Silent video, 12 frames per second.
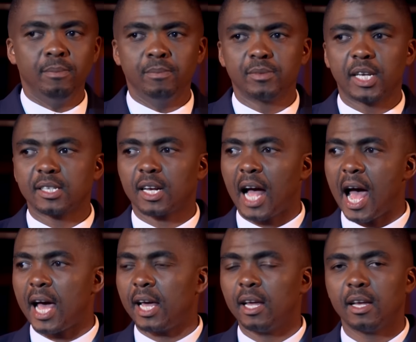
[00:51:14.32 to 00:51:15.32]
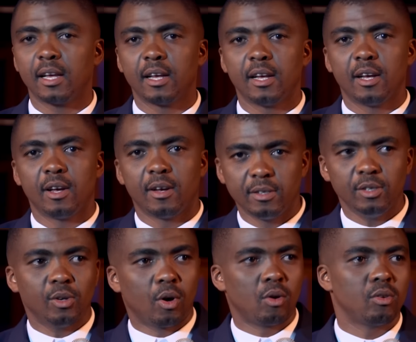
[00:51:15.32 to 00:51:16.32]
there's a guy, you
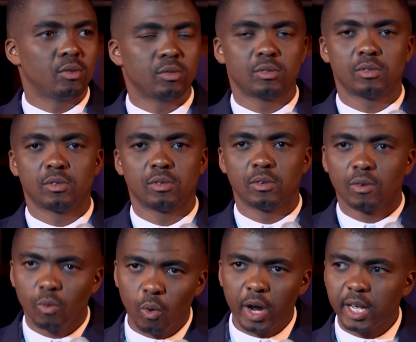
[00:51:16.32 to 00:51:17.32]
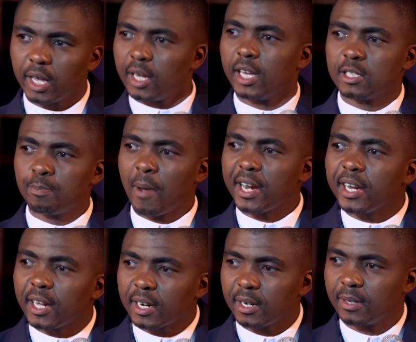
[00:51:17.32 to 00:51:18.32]
know, working a
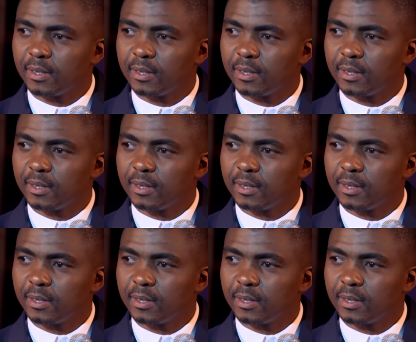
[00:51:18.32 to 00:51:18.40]
spanner,